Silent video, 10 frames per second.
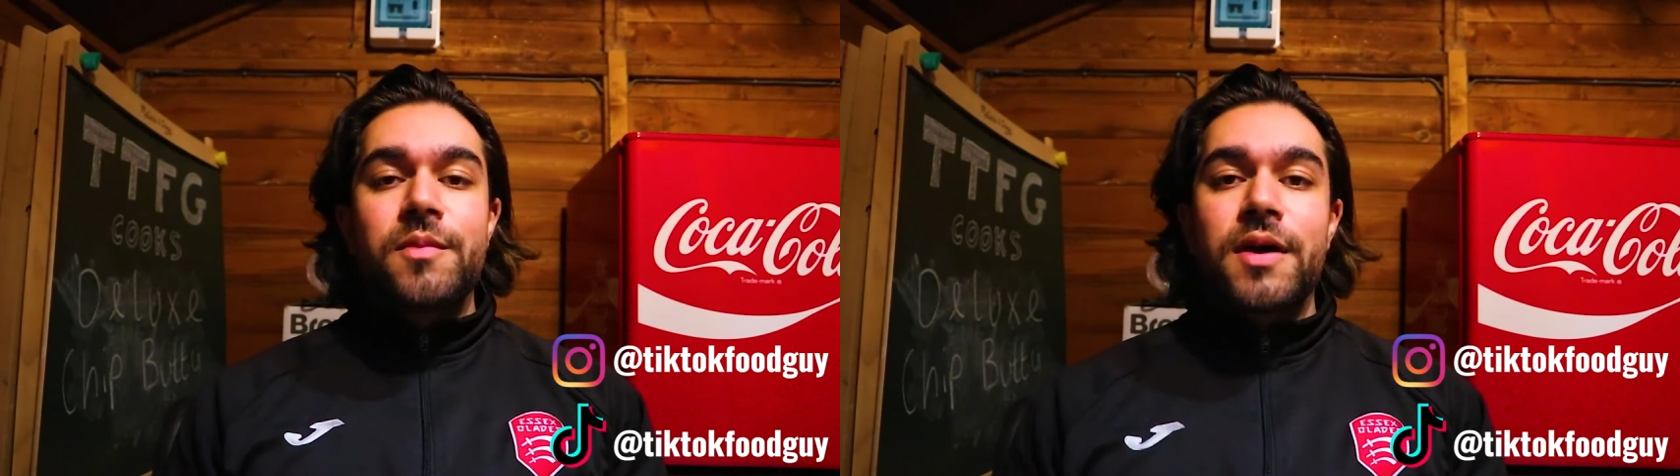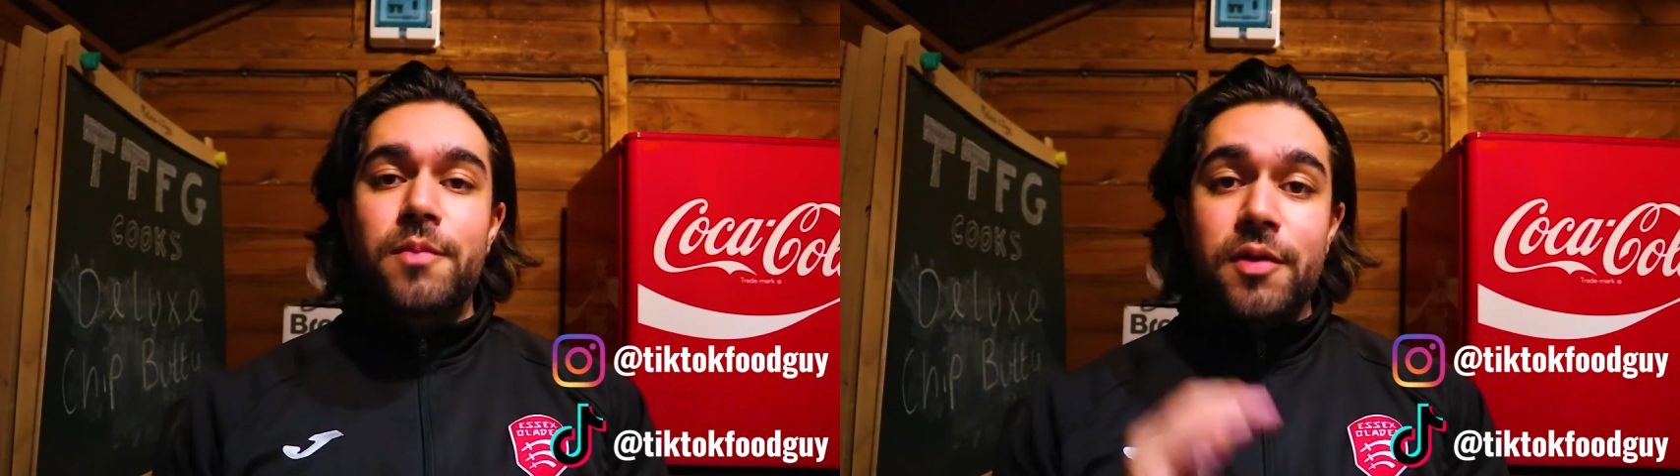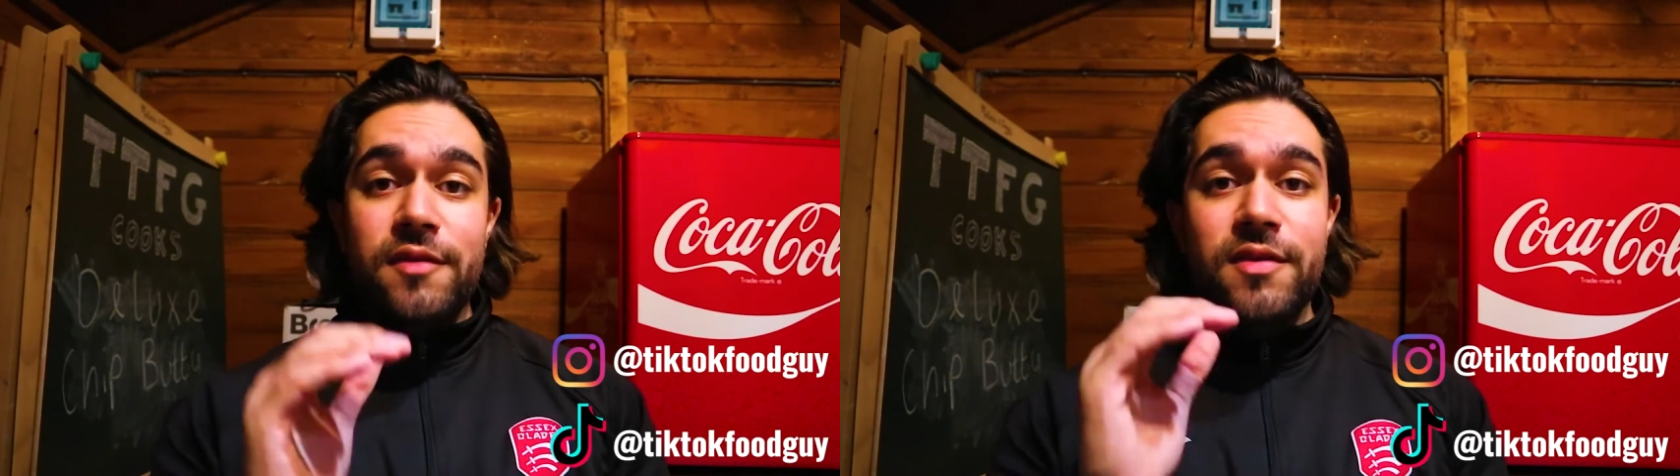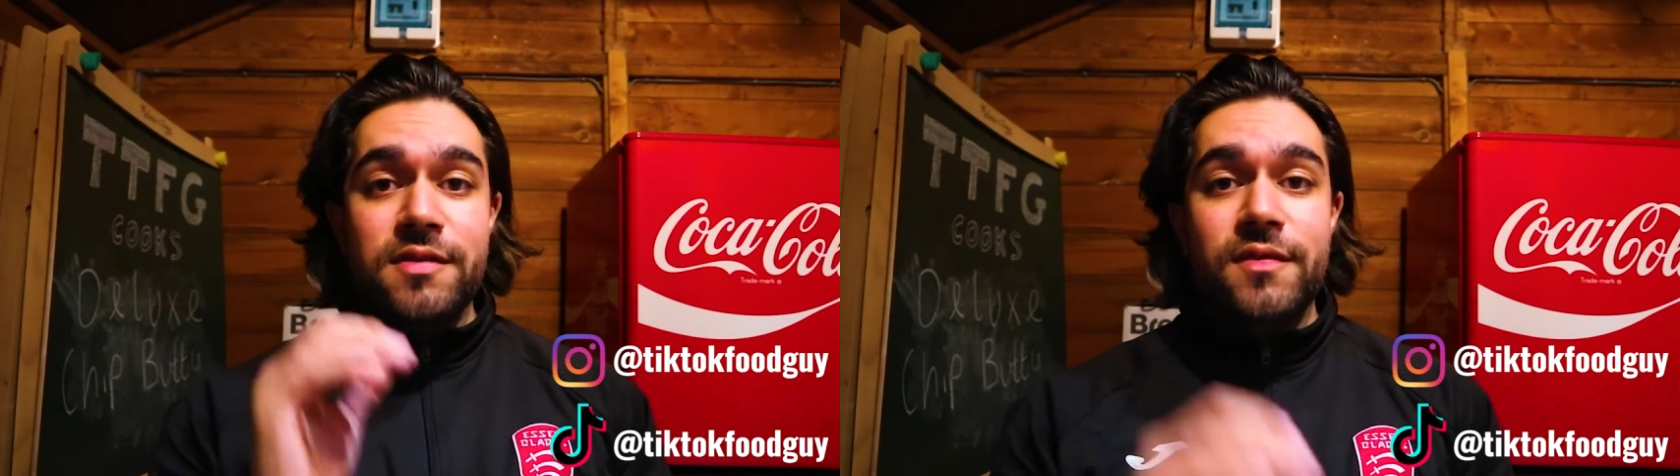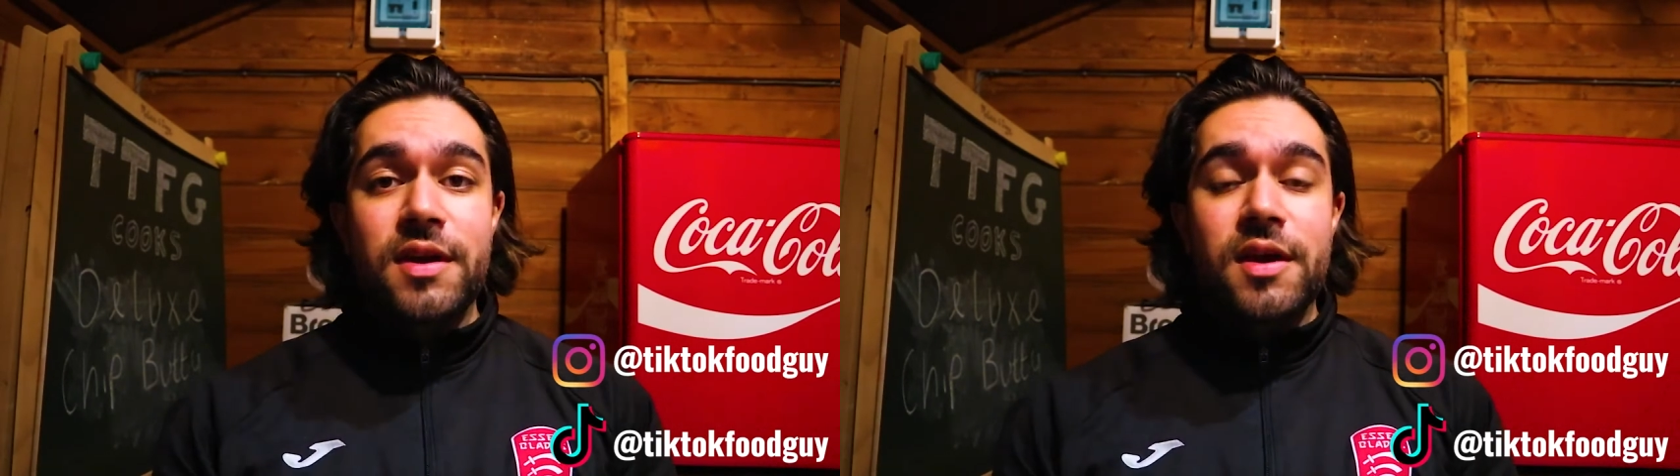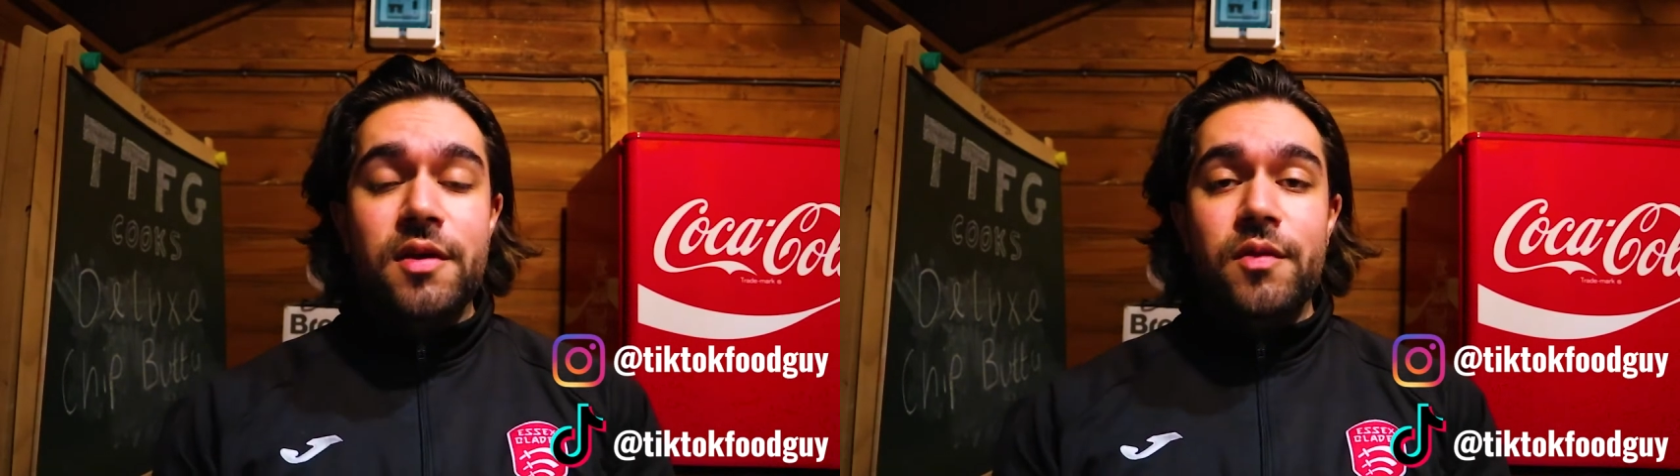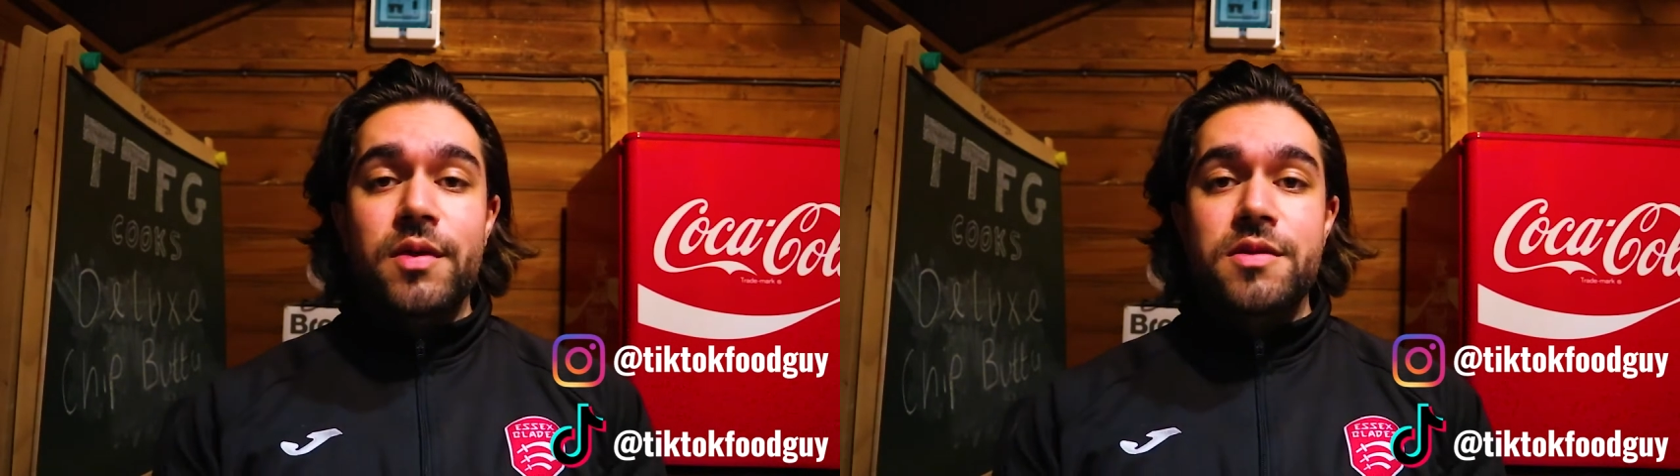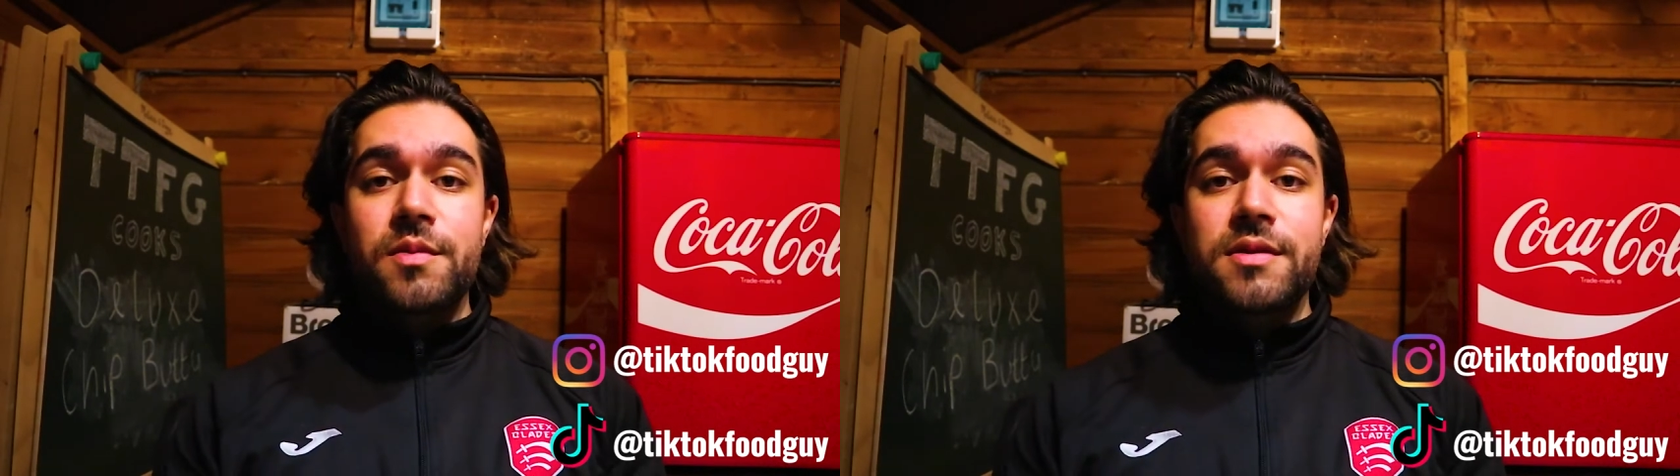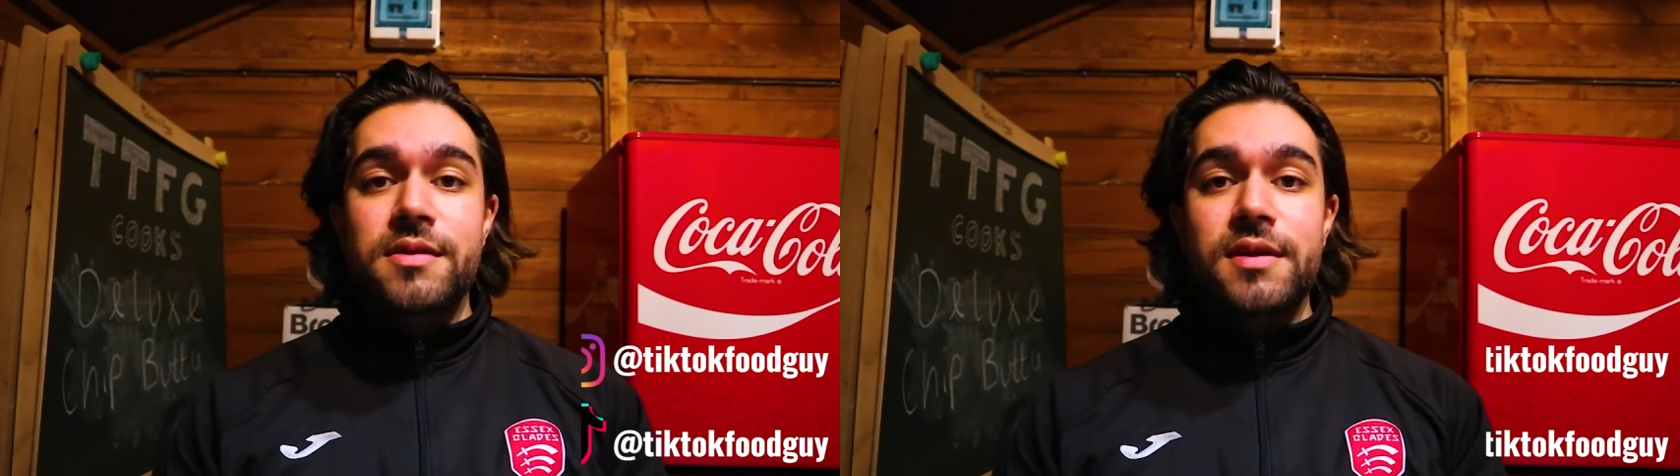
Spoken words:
my previous video, which was